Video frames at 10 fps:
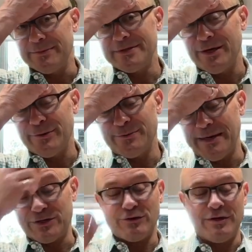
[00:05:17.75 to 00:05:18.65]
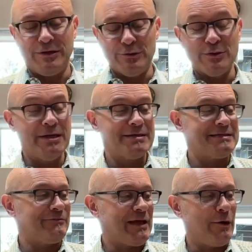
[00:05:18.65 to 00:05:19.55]
So make sure that you
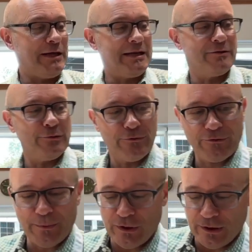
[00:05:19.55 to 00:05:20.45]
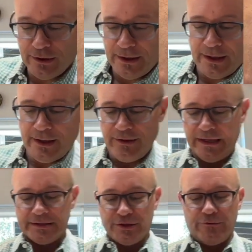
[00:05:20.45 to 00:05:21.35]
sift out any of those small
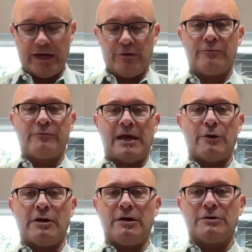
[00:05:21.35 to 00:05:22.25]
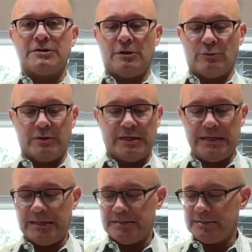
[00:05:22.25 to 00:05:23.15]
things. So you got your flour here, it's all really
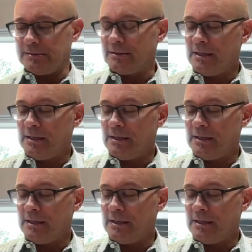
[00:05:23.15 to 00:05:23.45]
nice and